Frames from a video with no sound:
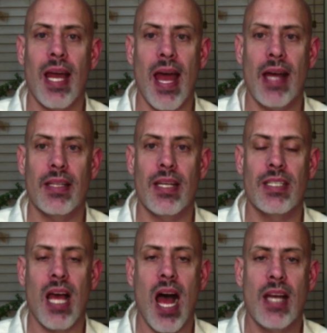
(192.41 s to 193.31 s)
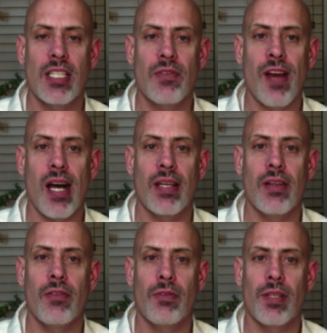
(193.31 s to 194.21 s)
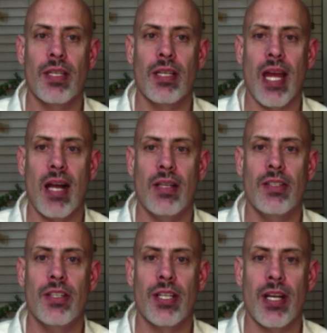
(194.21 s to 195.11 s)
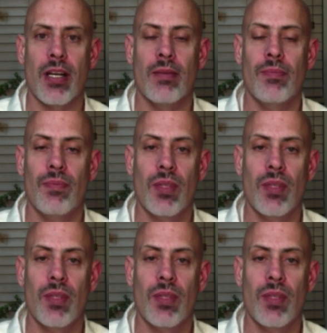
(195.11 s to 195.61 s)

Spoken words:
at its highest value for the calendar year.